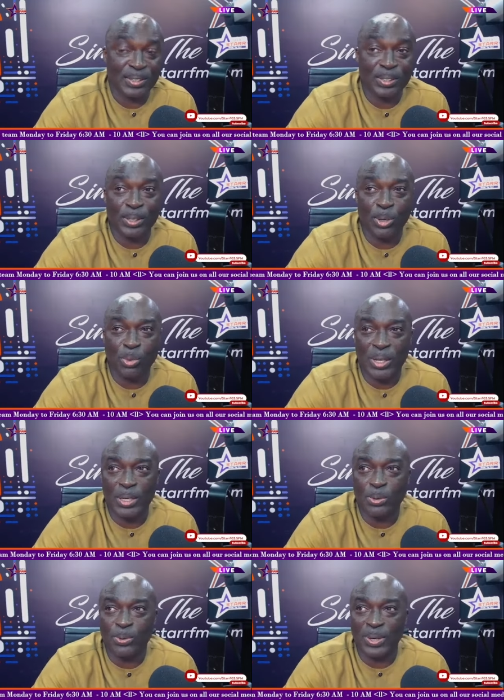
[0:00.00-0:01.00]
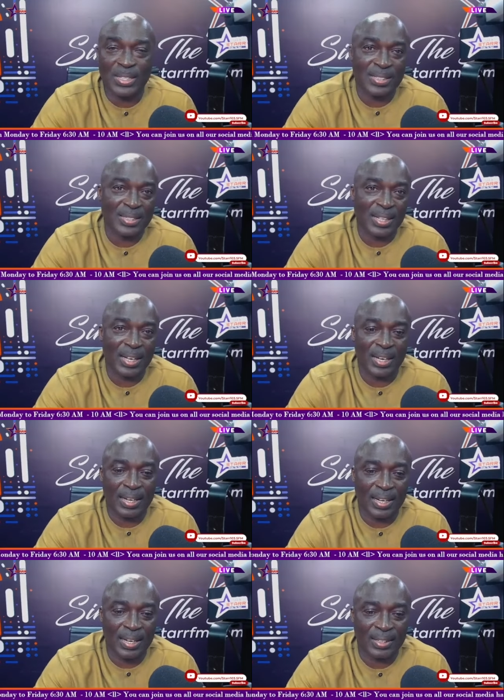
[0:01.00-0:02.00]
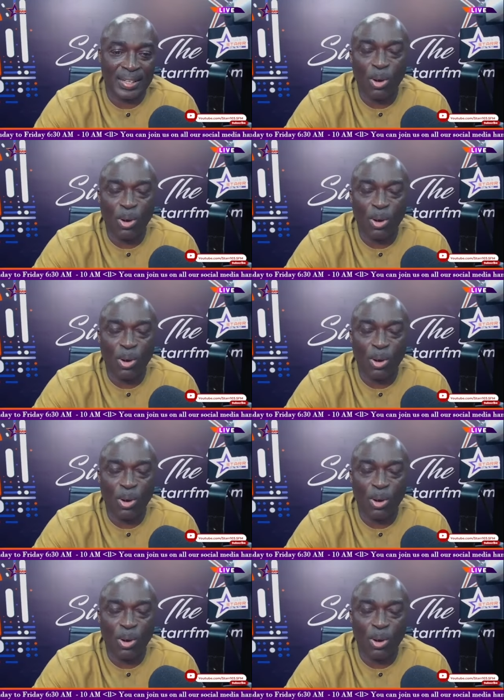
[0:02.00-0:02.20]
you know, we register the